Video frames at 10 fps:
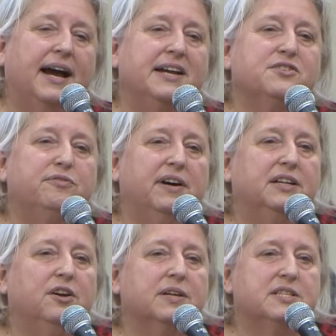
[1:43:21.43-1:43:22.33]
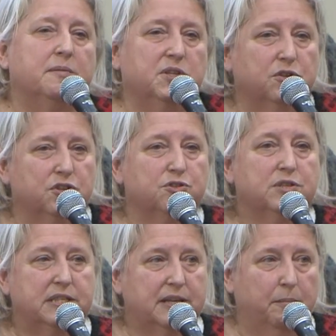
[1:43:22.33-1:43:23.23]
kind of algorithm in order
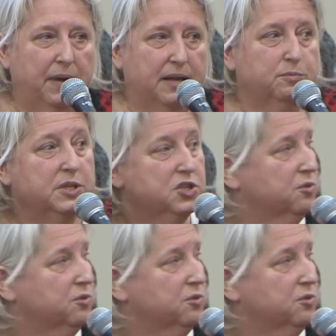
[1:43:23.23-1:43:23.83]
to determine